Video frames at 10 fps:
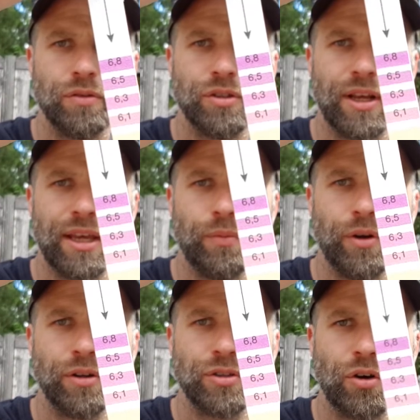Today we're
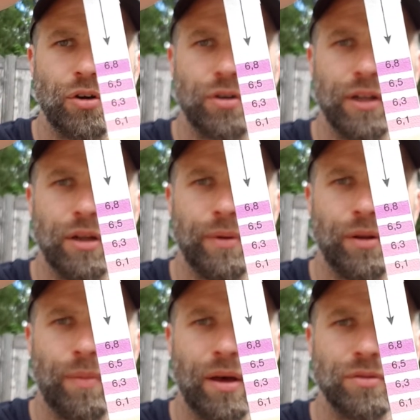going to talk a little bit
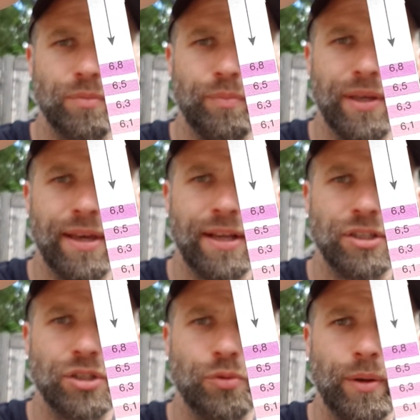about pH
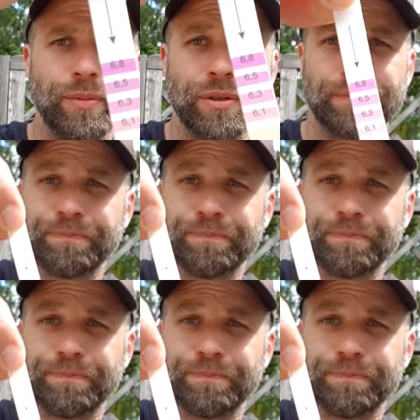strips